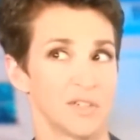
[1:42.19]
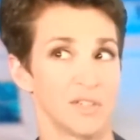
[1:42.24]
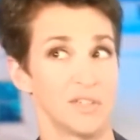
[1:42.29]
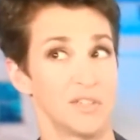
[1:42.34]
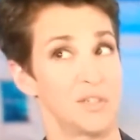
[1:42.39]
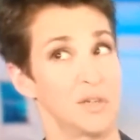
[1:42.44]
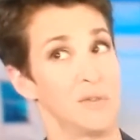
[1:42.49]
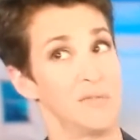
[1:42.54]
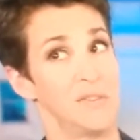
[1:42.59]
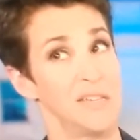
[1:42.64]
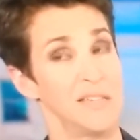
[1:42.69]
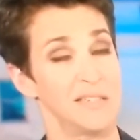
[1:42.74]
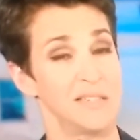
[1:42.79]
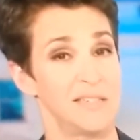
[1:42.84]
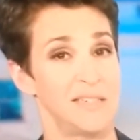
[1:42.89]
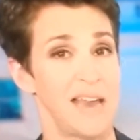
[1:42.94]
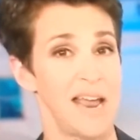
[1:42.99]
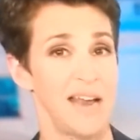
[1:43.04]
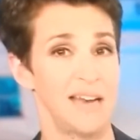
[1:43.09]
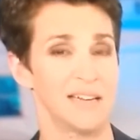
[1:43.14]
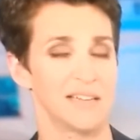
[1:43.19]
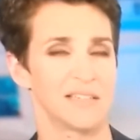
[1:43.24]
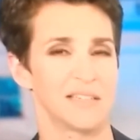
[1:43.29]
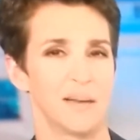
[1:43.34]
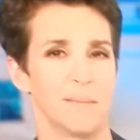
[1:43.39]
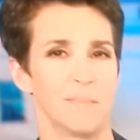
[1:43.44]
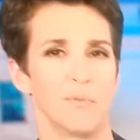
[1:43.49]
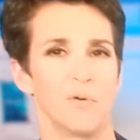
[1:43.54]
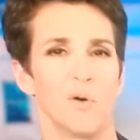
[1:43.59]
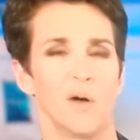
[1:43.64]
to the Soviet state at
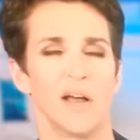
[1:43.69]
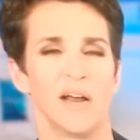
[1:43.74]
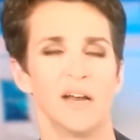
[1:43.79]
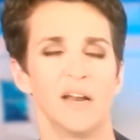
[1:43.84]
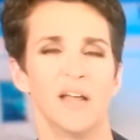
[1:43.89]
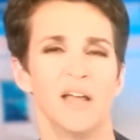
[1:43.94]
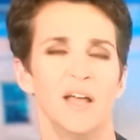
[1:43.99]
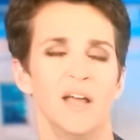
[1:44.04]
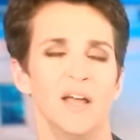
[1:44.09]
some point,